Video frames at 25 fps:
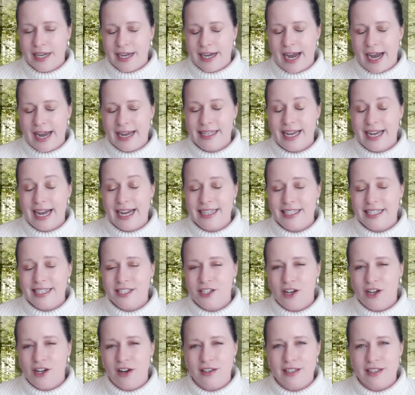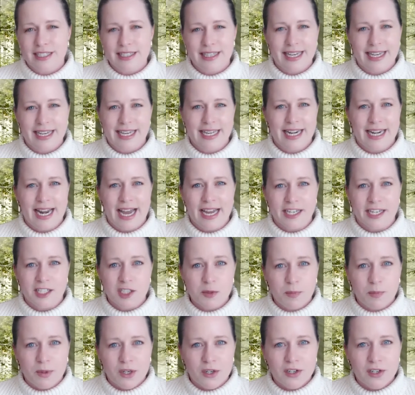I like to call it like an
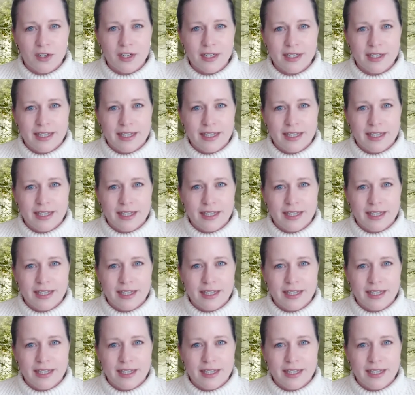iceberg,